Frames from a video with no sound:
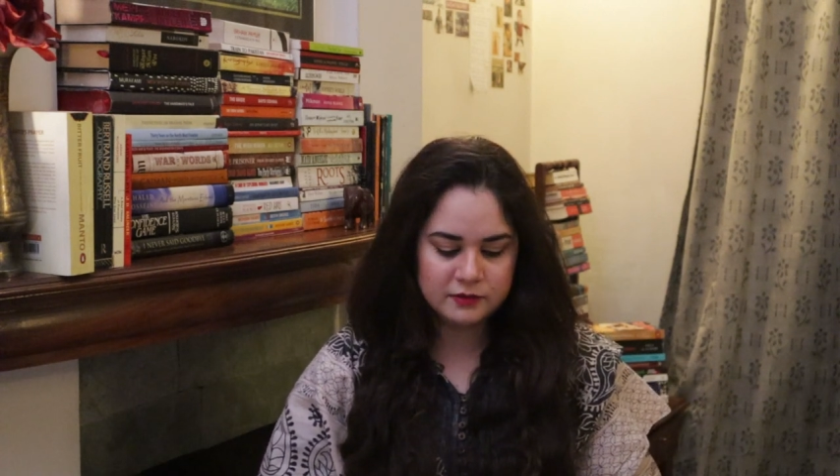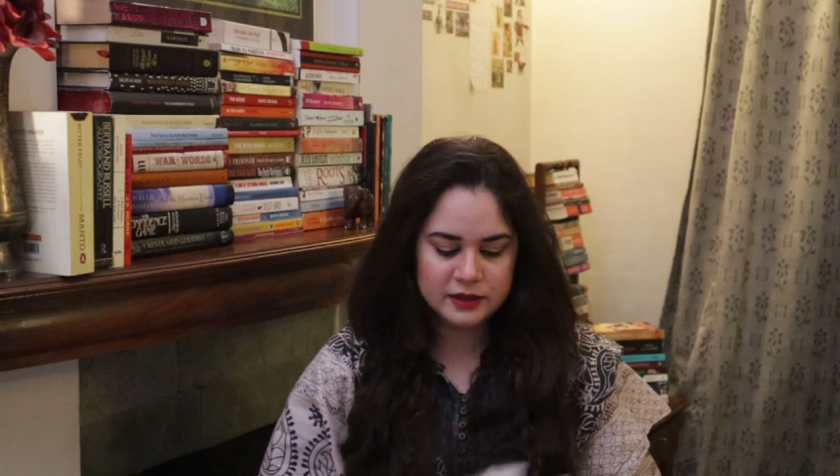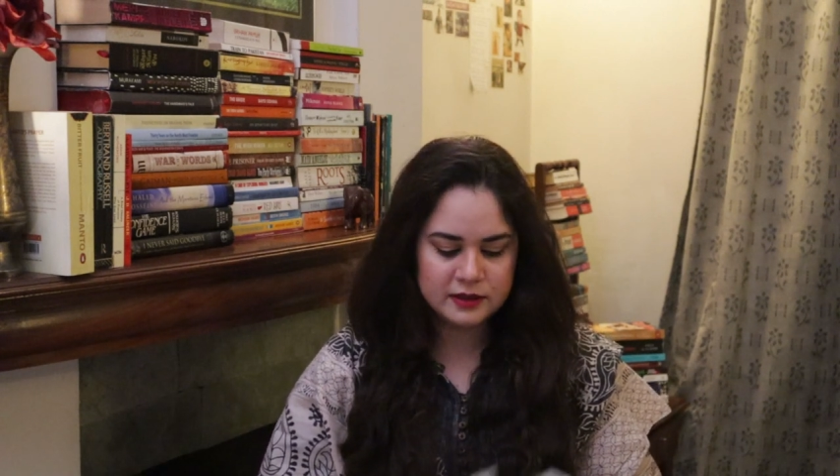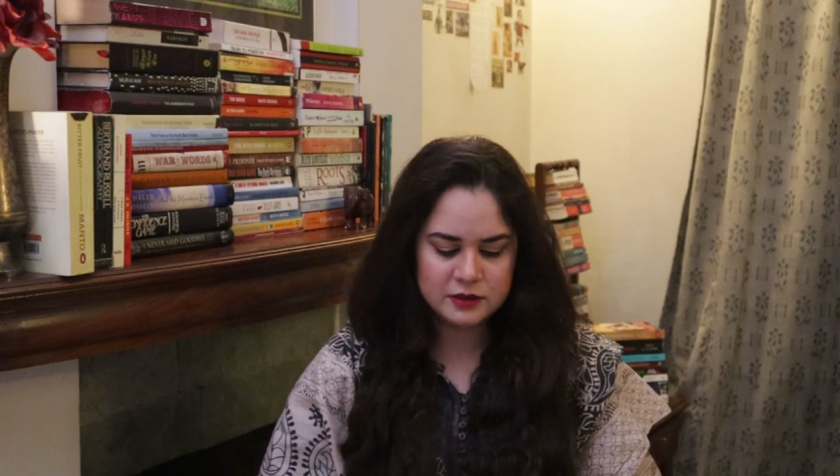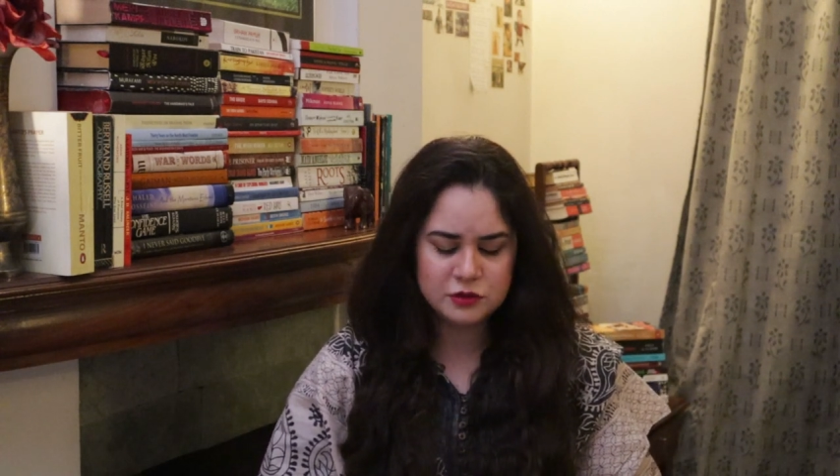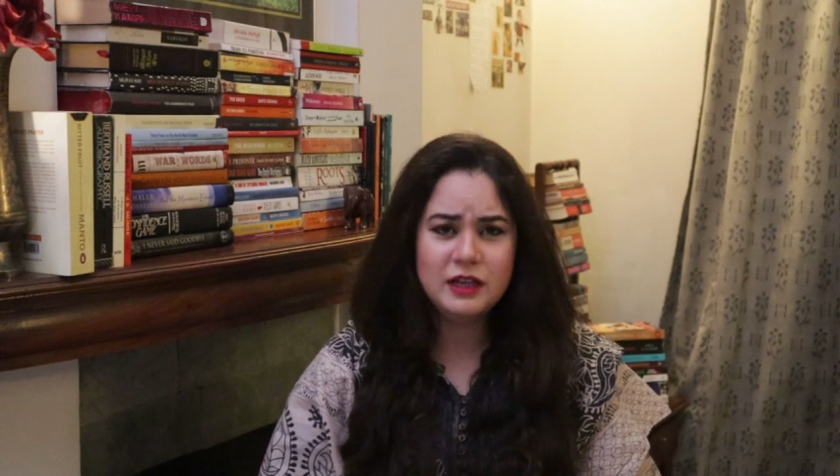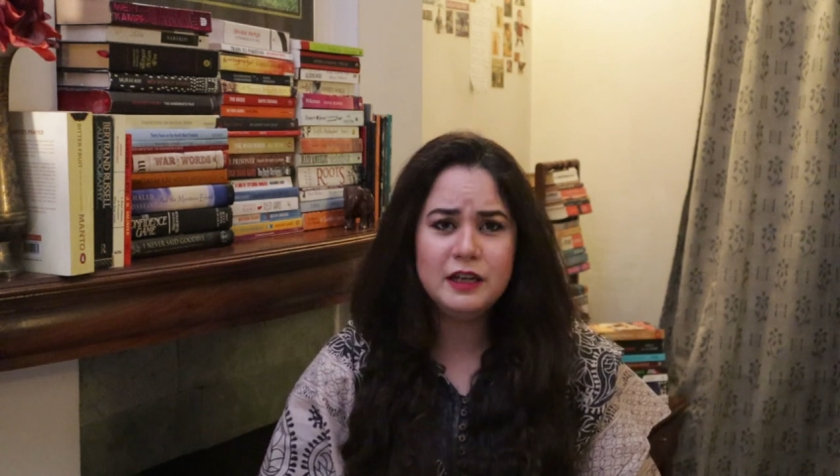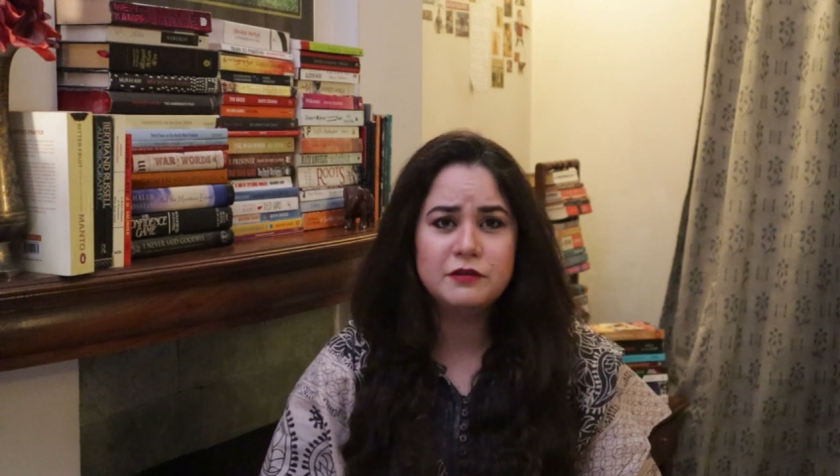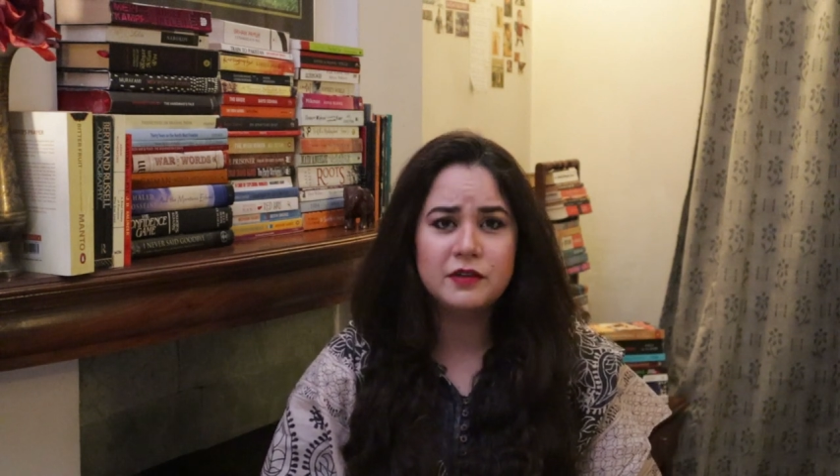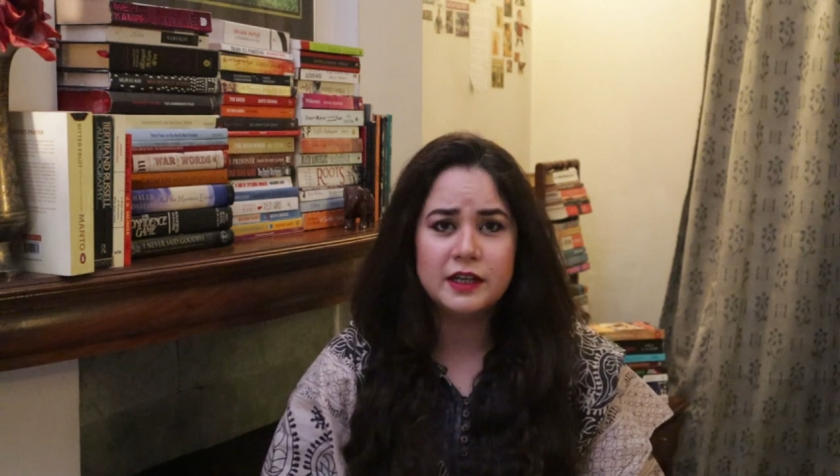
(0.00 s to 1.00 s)
it's it's
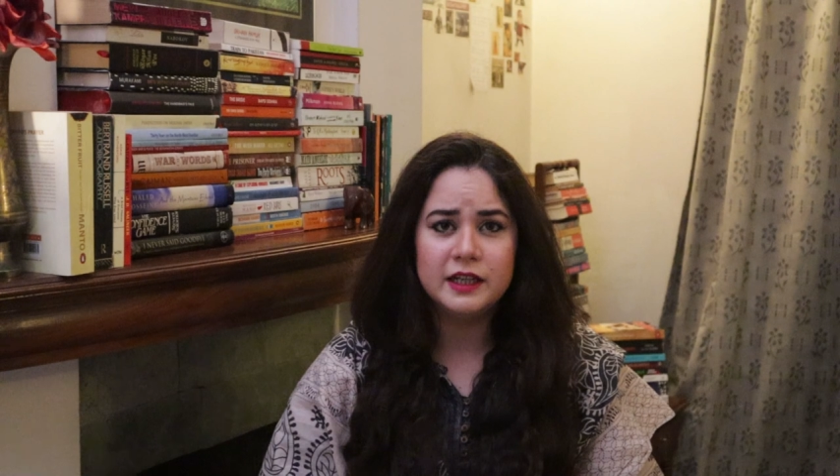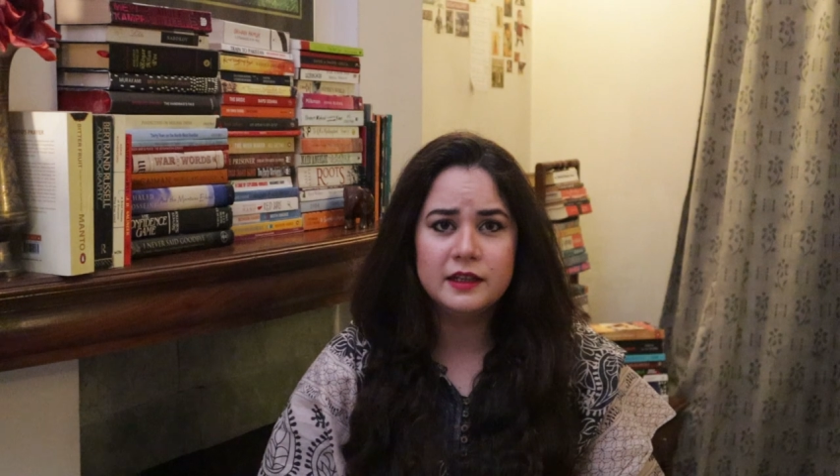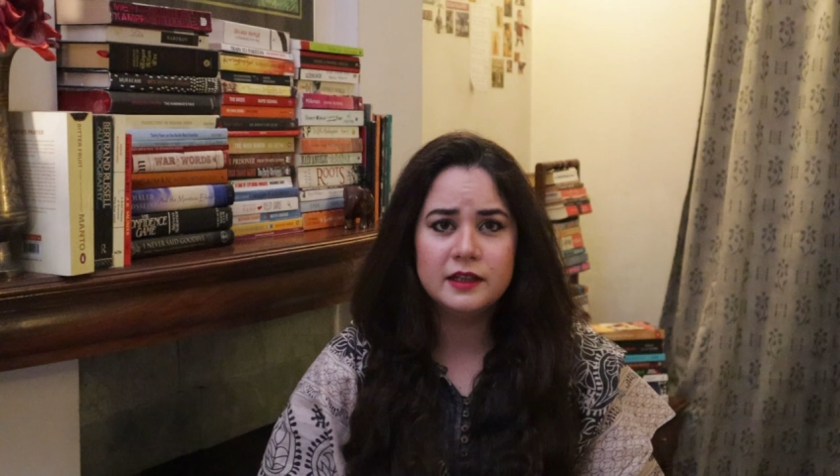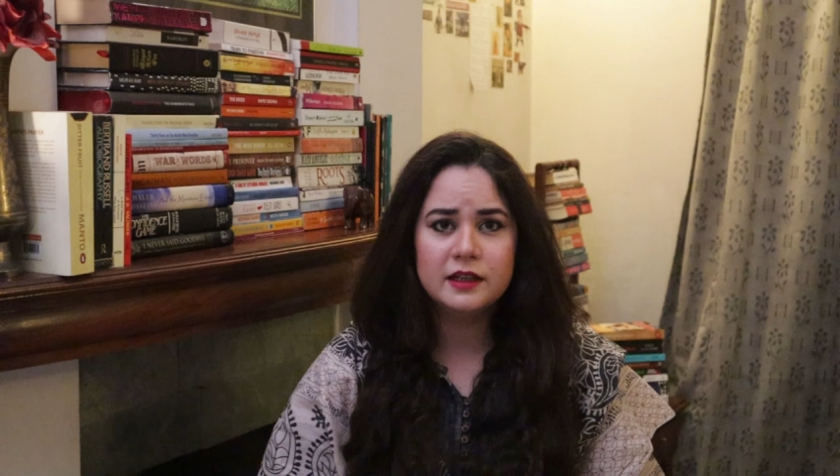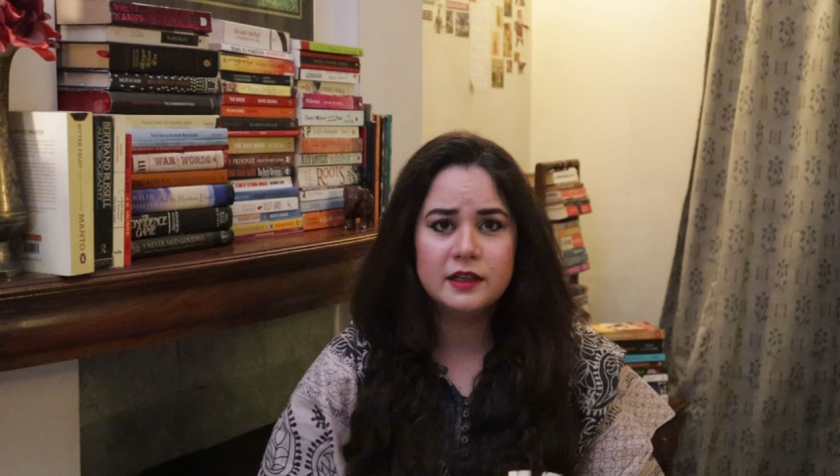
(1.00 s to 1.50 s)
really funny it,